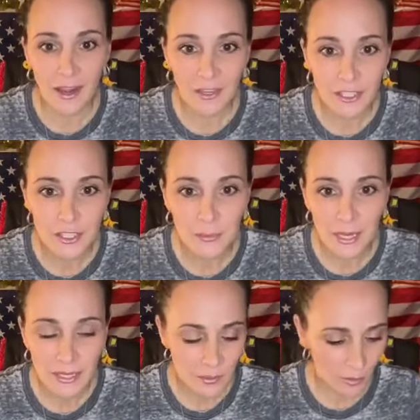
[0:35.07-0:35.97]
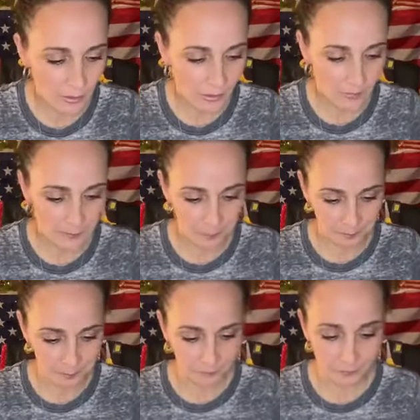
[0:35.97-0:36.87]
How are you doing? Hey, Darla.
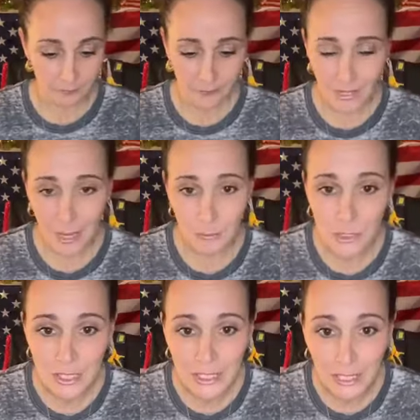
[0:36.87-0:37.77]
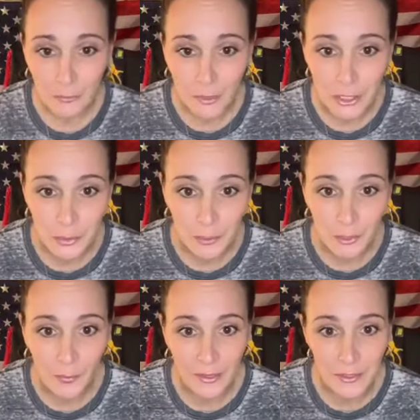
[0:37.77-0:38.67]
I'm just going to get right to it, you
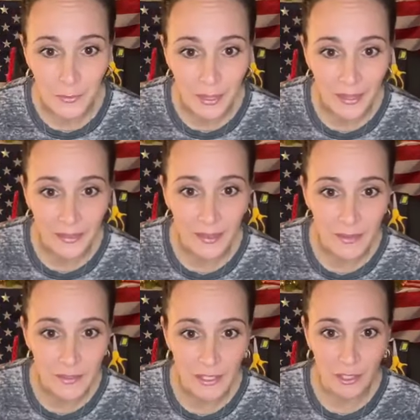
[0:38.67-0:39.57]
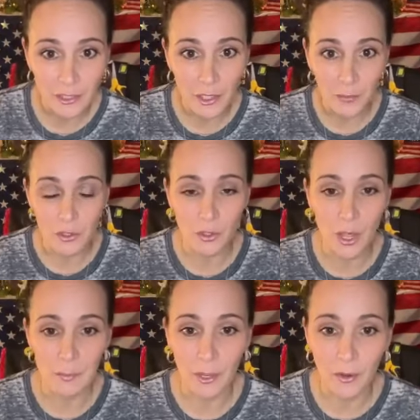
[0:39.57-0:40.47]
guys, okay? I'll say hello as you're
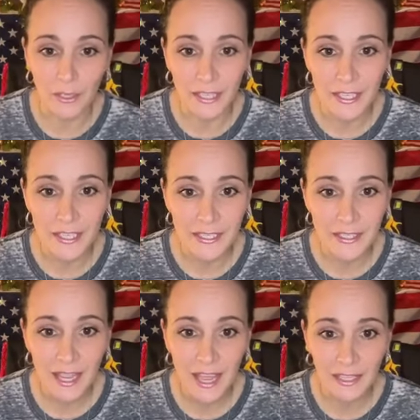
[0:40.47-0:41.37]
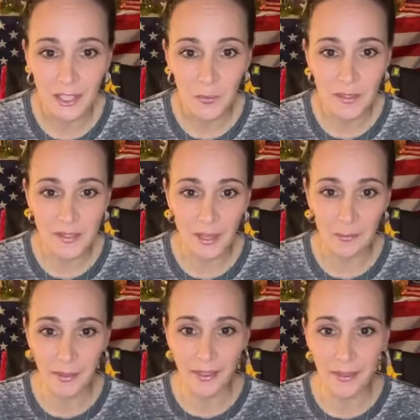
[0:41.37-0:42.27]
coming on in. Hi, Lois. Hi,
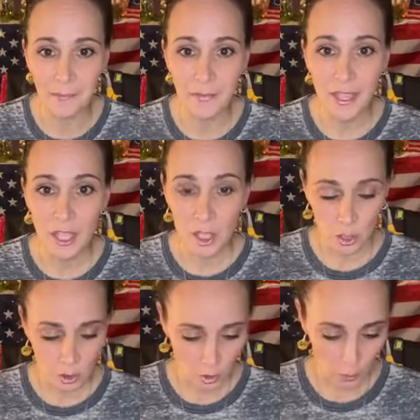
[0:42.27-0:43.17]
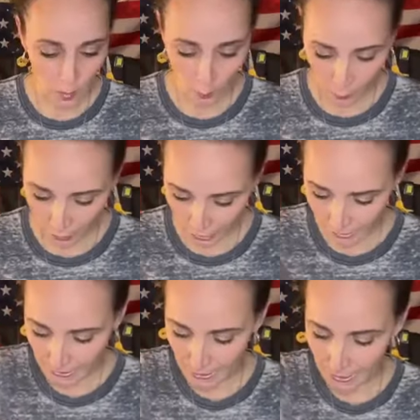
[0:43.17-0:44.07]
Pam. So we're going to
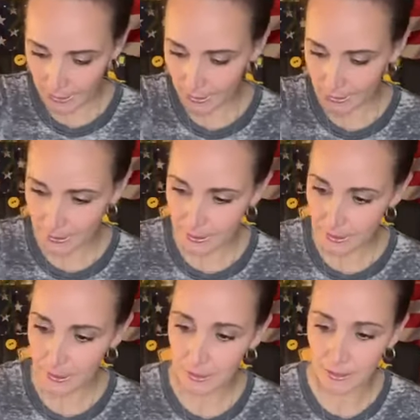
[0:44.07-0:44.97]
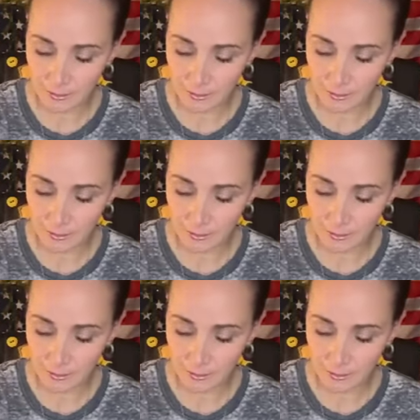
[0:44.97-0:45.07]
take this